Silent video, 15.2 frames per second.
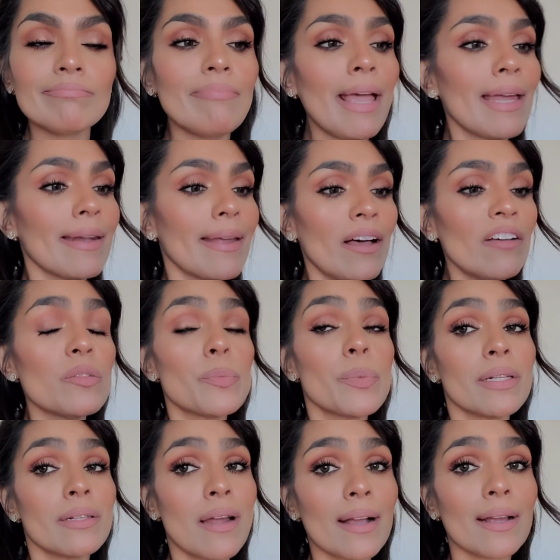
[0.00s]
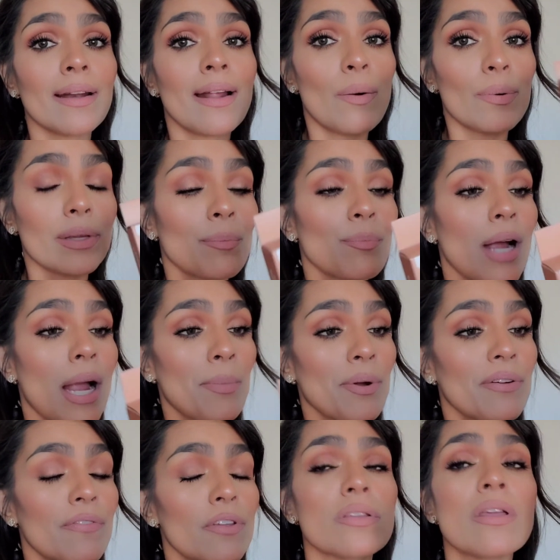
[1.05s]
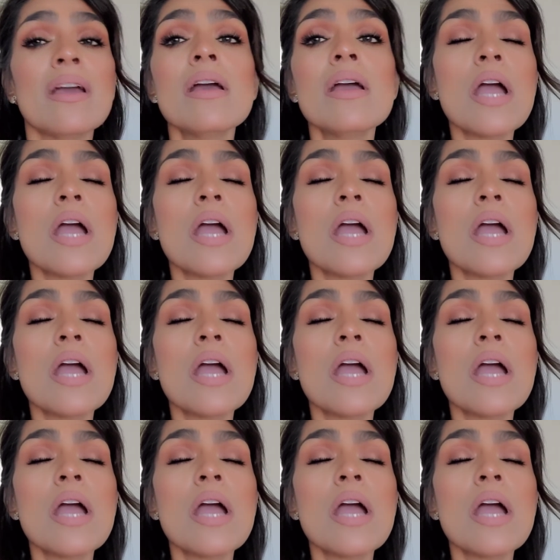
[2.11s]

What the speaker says: Man, e.l.f.'s been knocking it out with them primer infused.